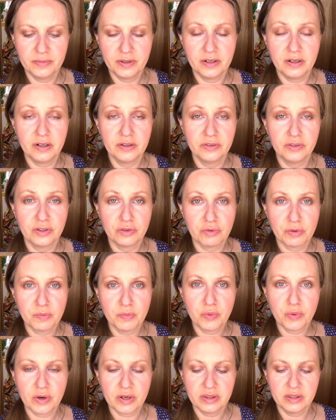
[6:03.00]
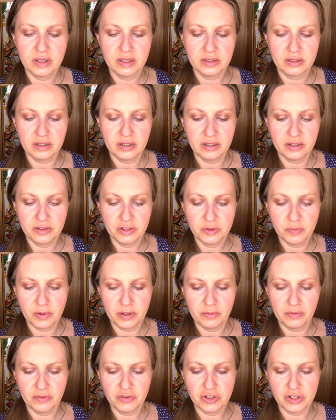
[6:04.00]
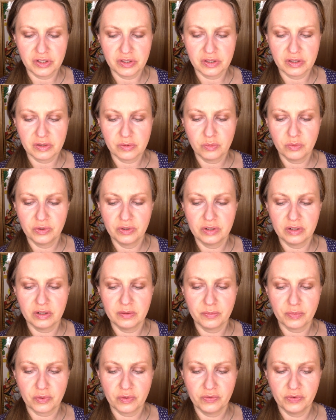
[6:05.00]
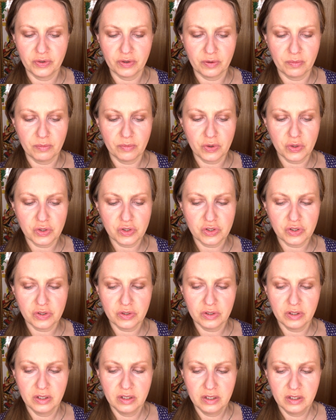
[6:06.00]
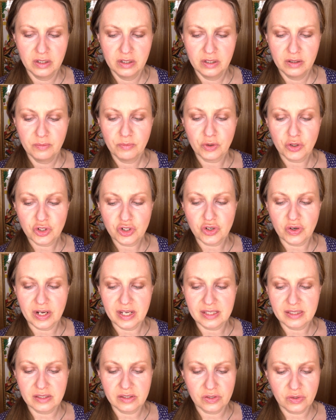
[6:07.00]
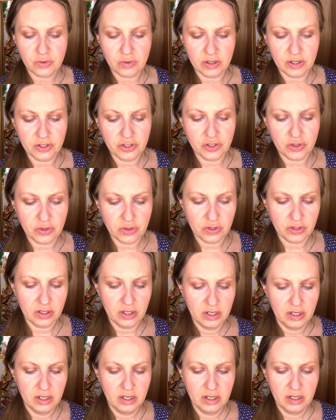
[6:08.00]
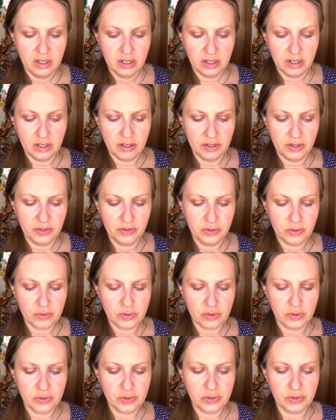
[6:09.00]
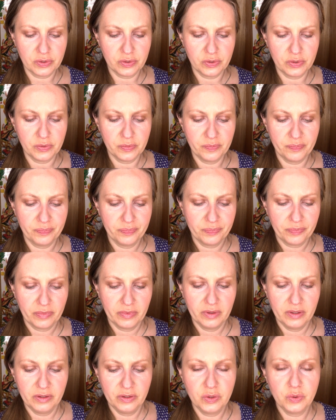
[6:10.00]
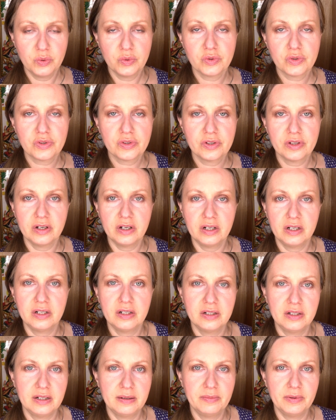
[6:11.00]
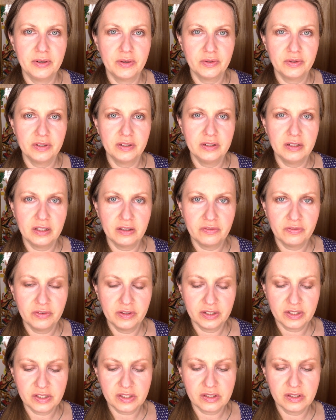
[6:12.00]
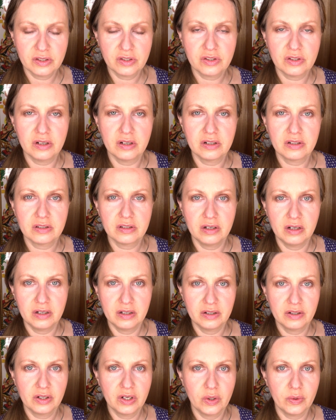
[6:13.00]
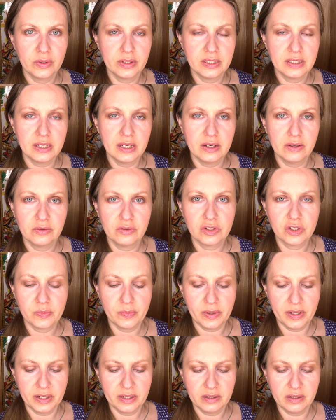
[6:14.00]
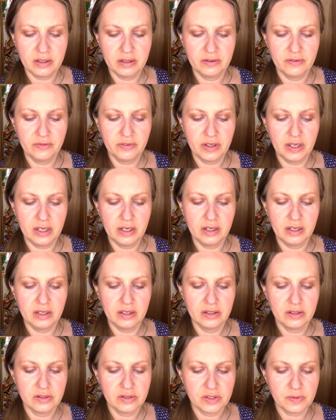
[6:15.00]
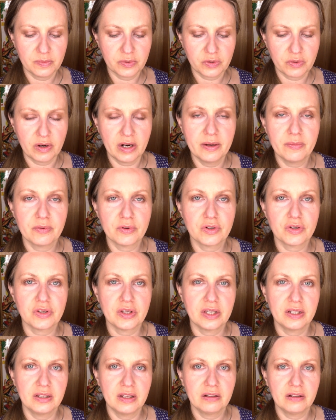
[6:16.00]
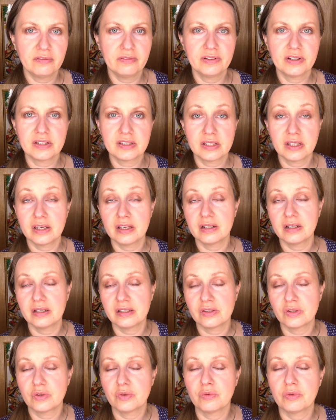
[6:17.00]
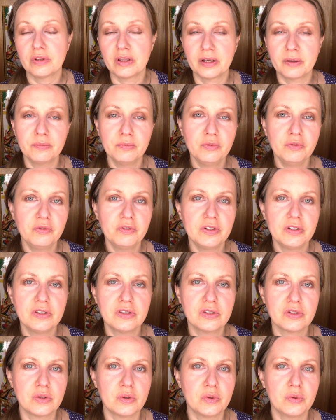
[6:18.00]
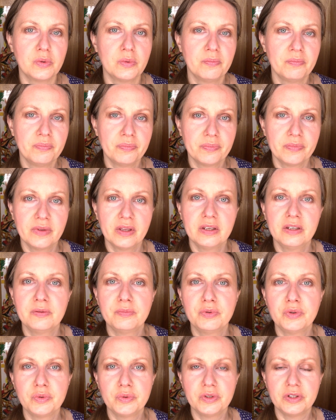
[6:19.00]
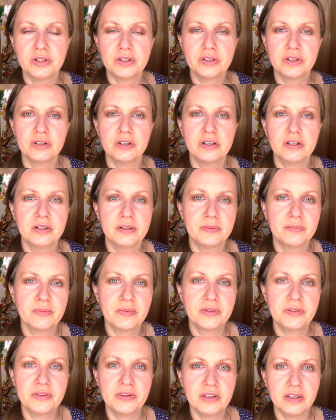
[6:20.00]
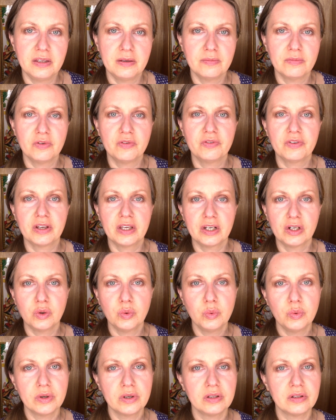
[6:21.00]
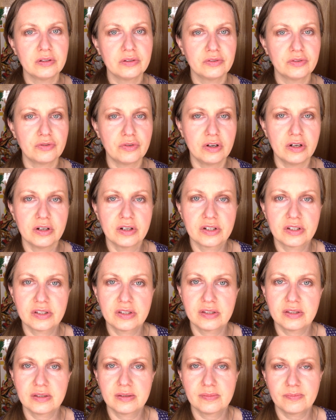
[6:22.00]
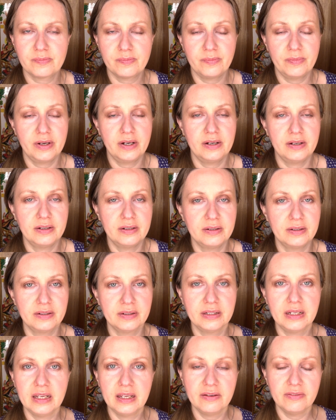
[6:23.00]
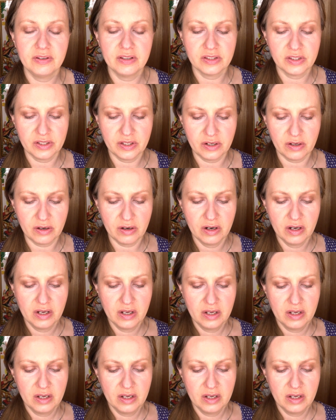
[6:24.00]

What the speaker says: on the report that Department of Justice wouldn't approve their merger as structured. There was also news about Netflix stock going down despite kind of gaining subscribers, and Netflix again has to do with like movies, so Neptunian theme of again oil, drugs, Navy, etc.